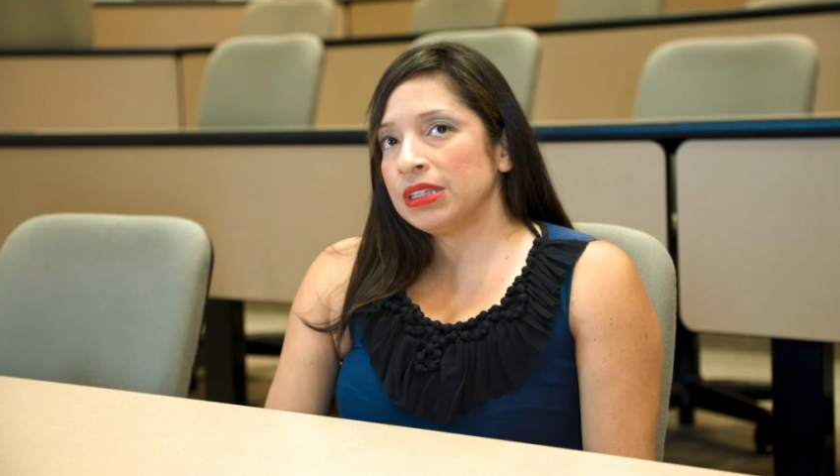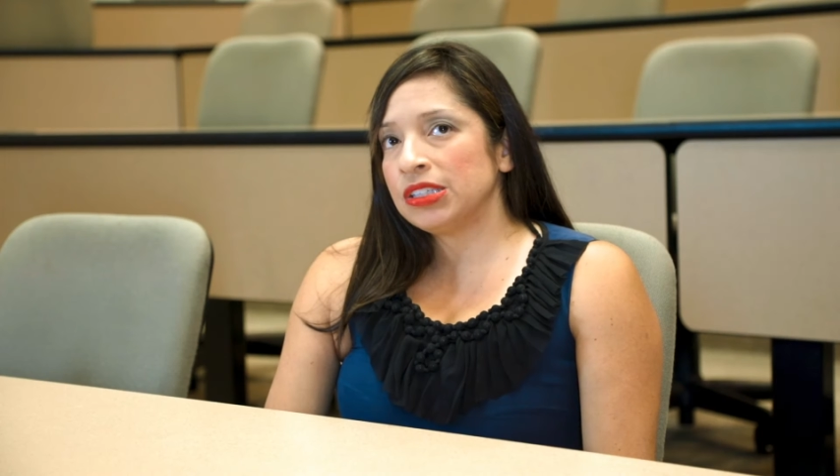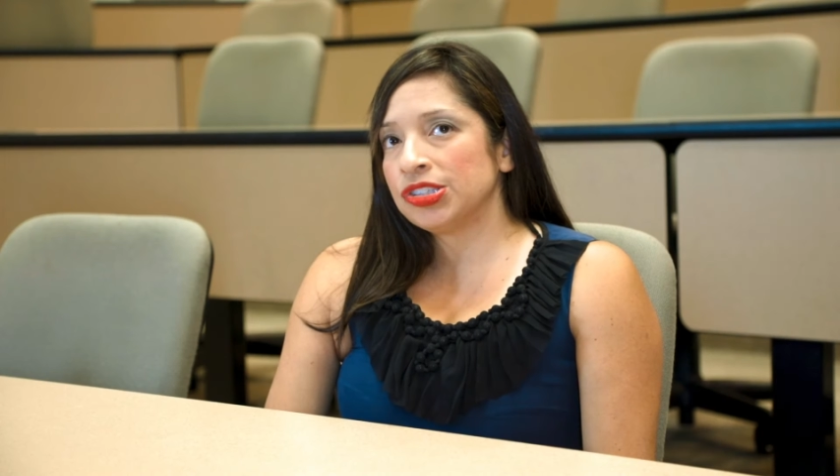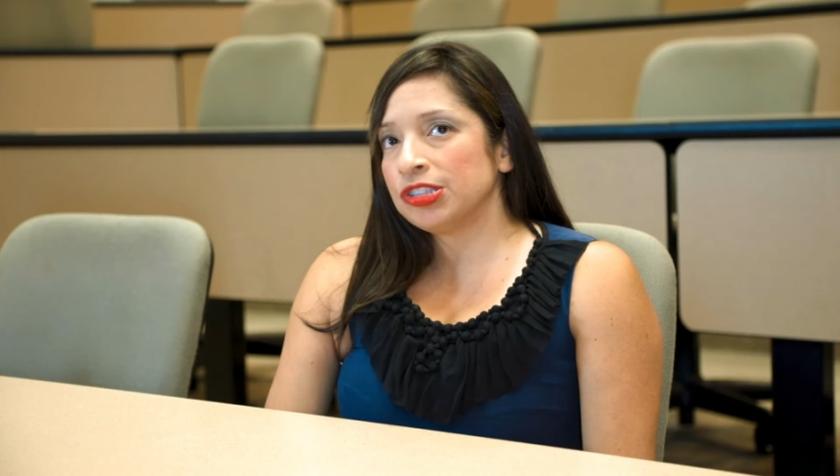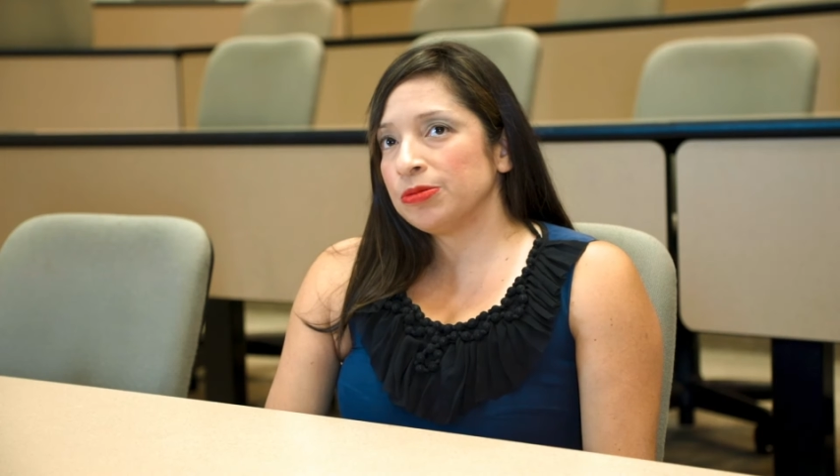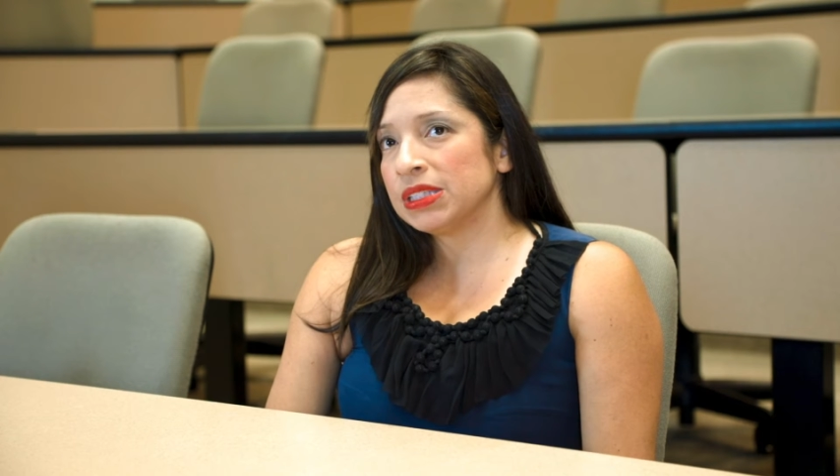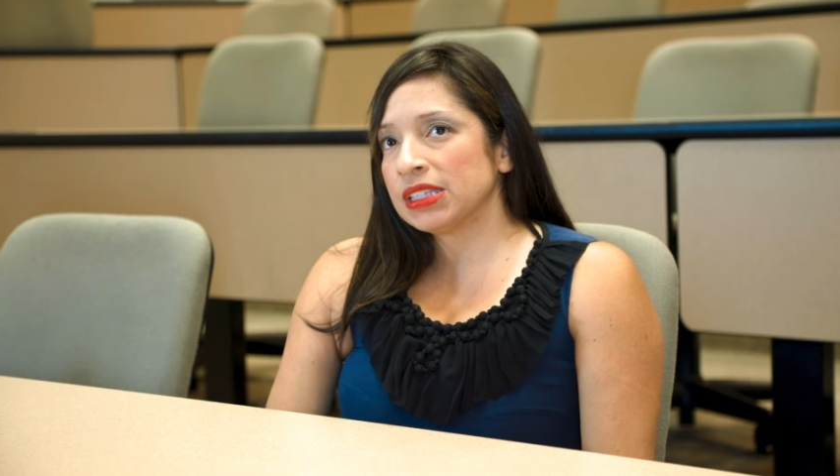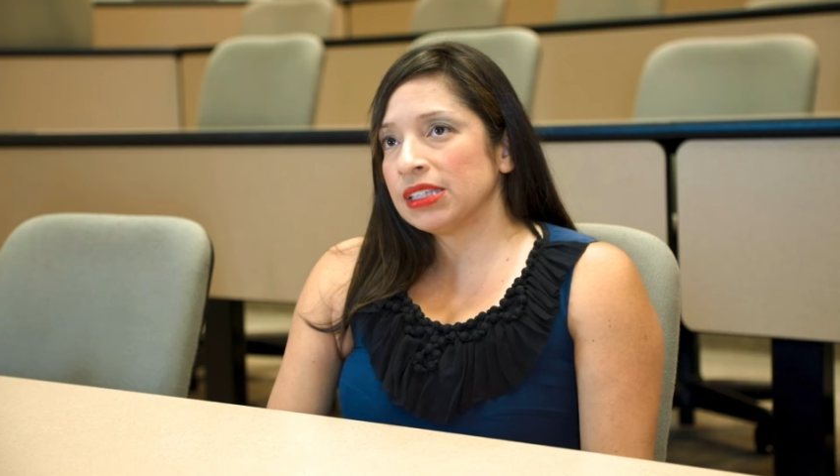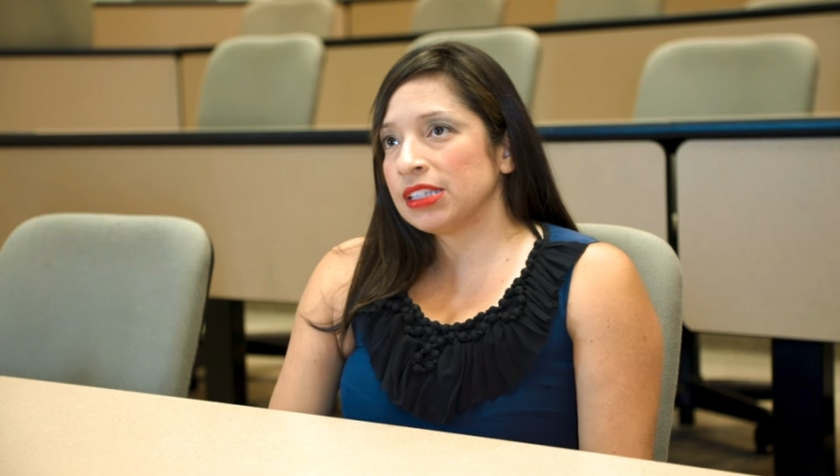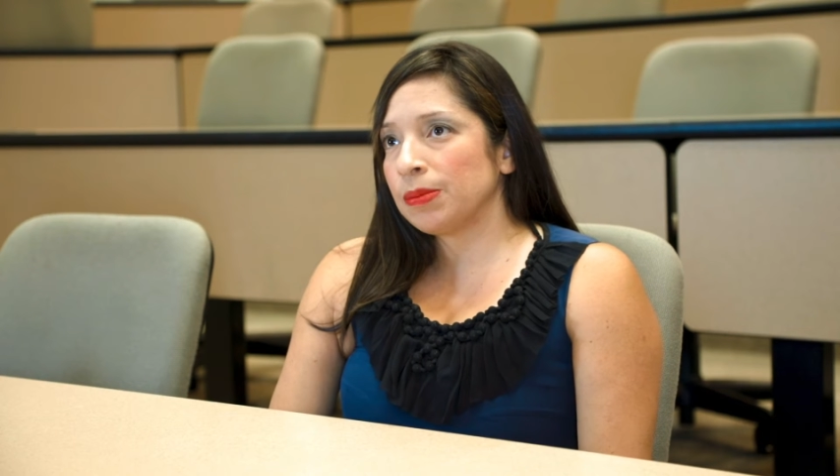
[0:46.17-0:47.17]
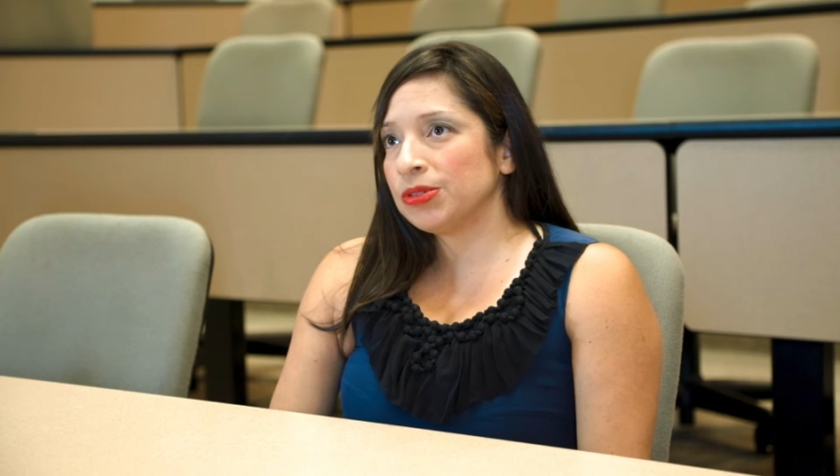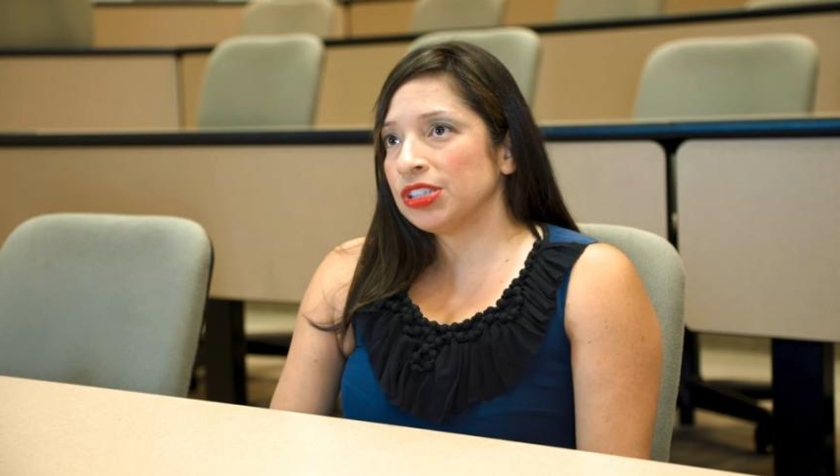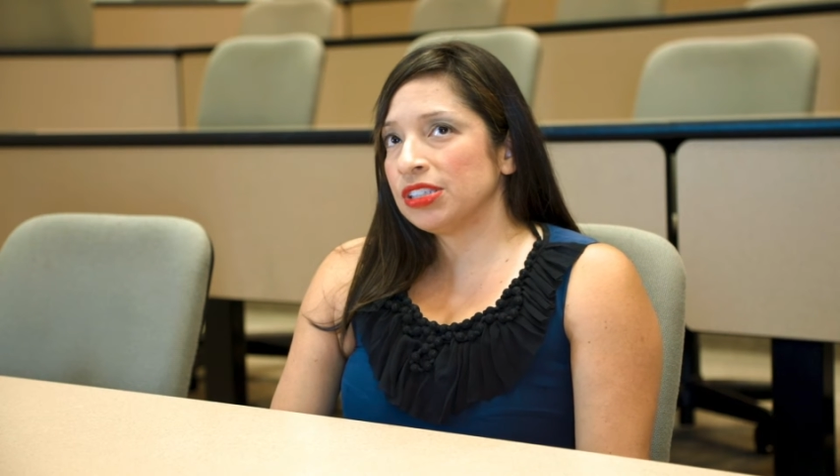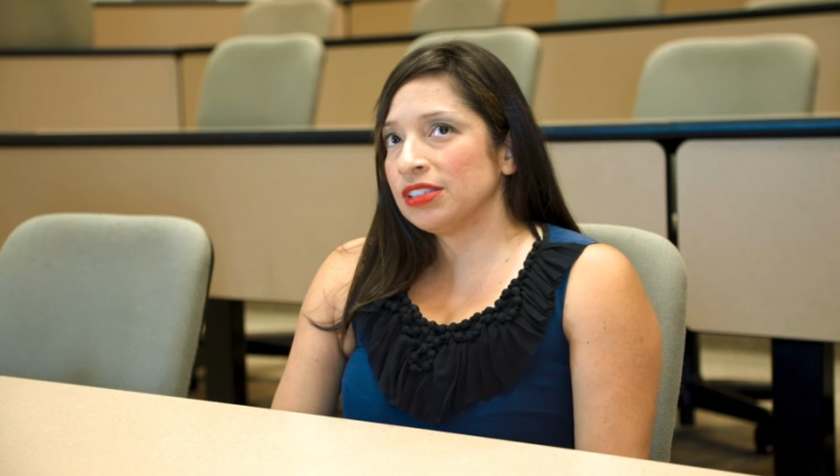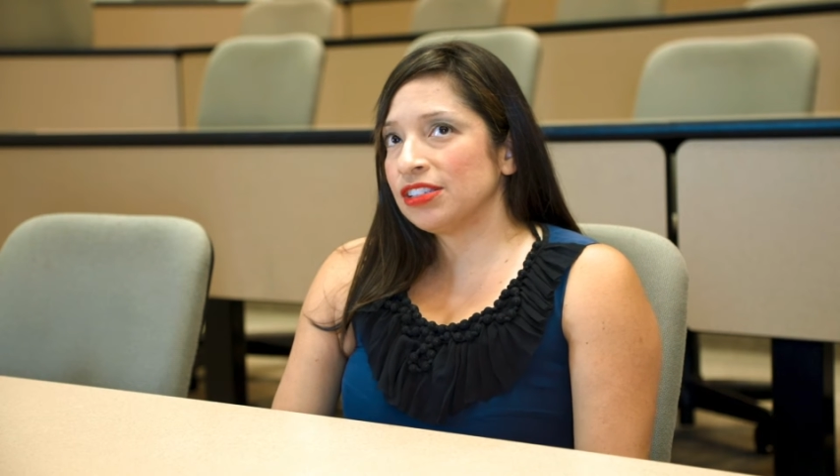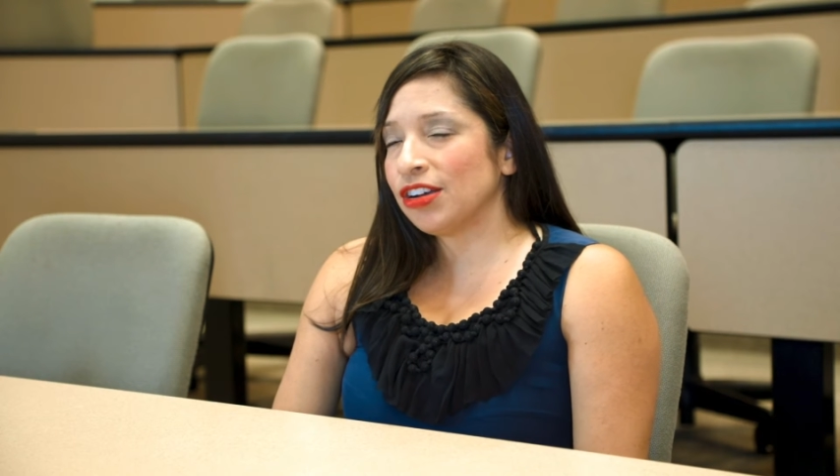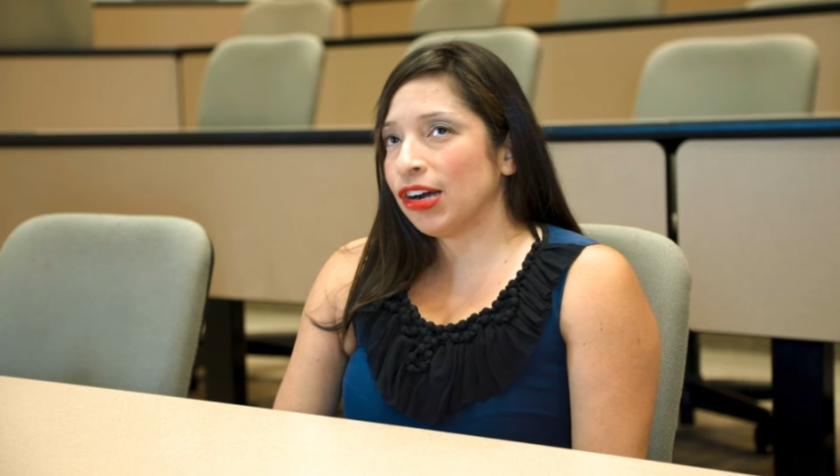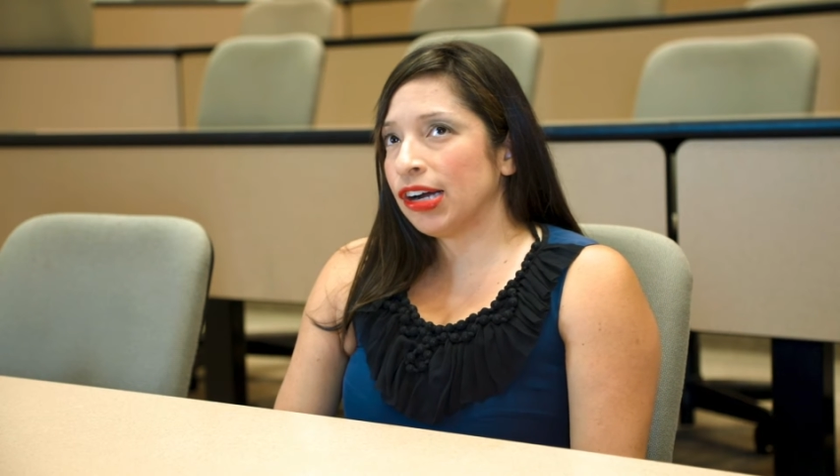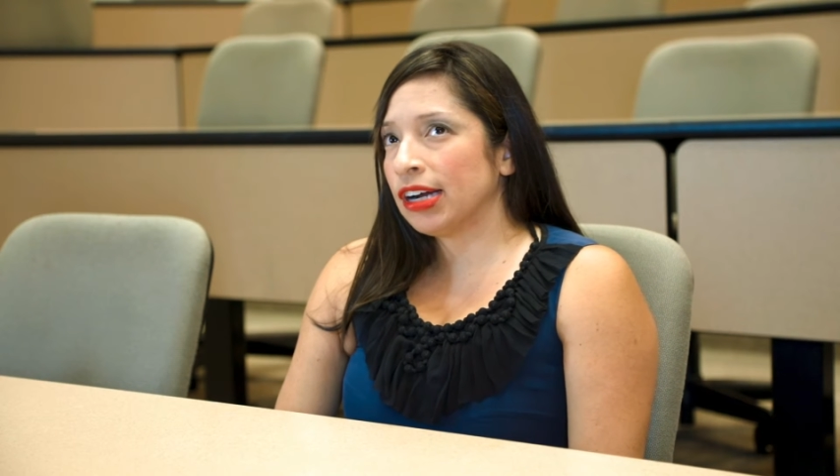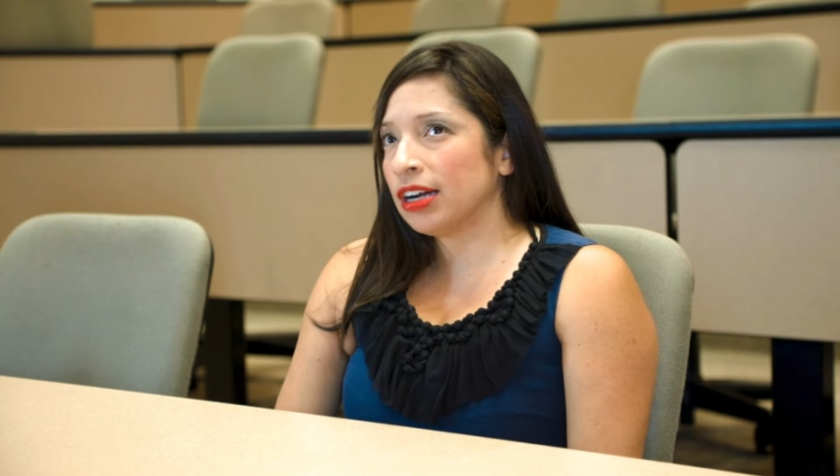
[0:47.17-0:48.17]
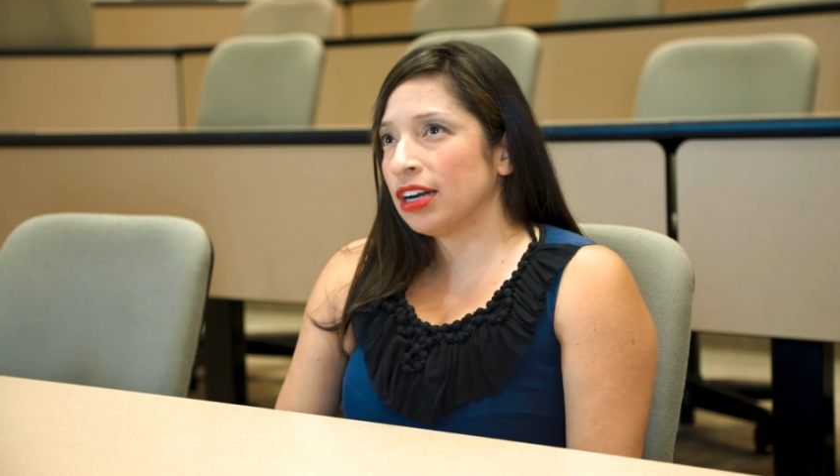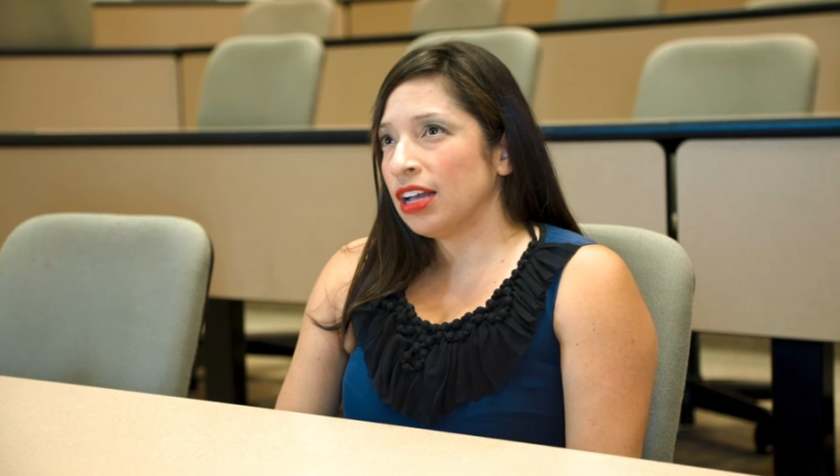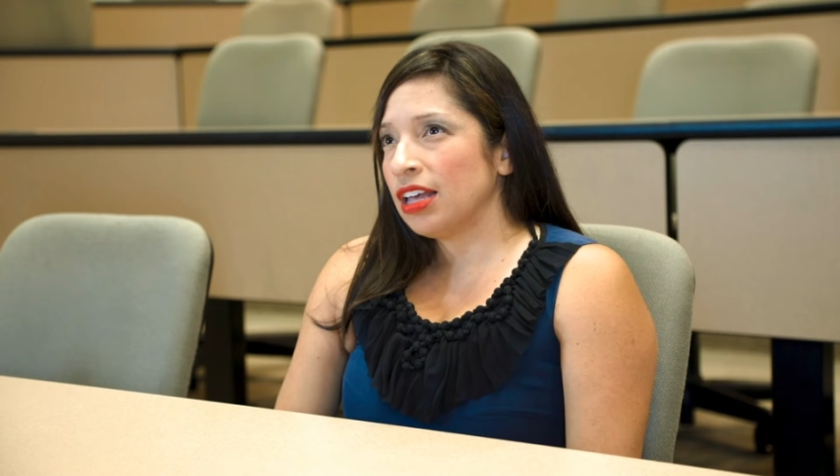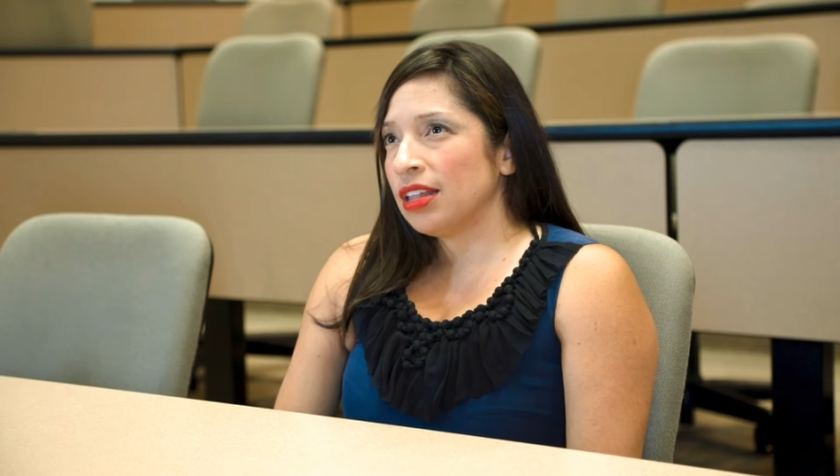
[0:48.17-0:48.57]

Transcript: Additional misconceptions are